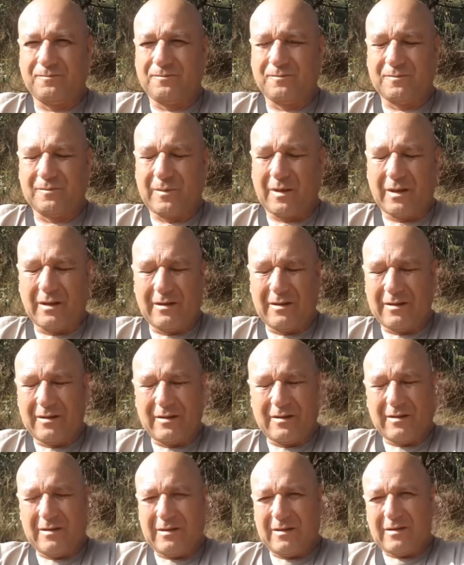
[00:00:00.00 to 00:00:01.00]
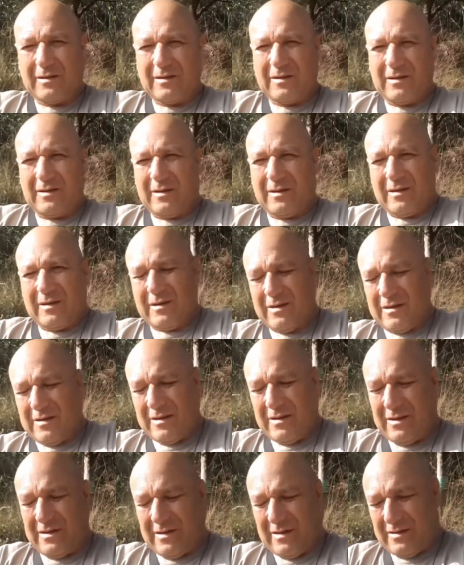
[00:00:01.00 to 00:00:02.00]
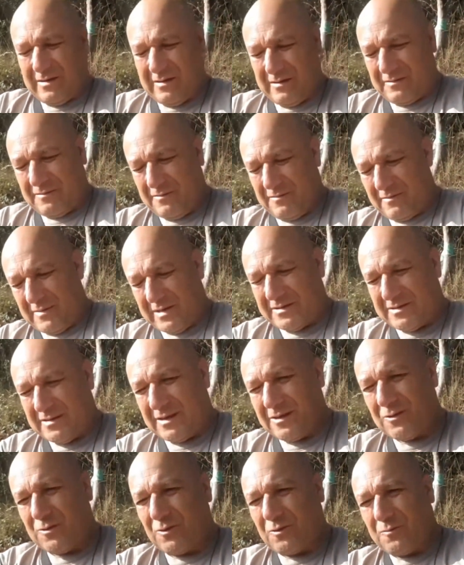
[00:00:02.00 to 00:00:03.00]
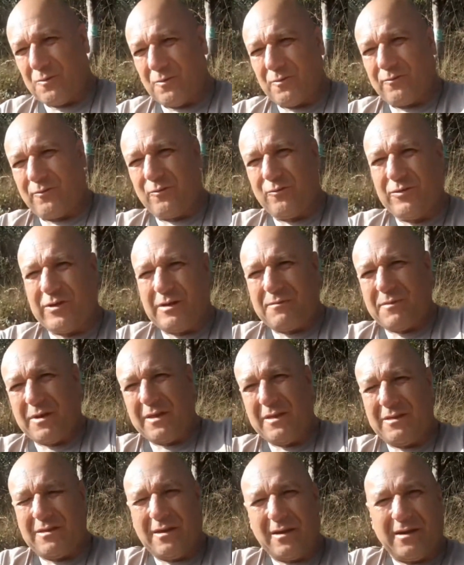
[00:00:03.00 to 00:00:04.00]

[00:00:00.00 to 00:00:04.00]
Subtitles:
and basically chased him around there. It's actually shameful.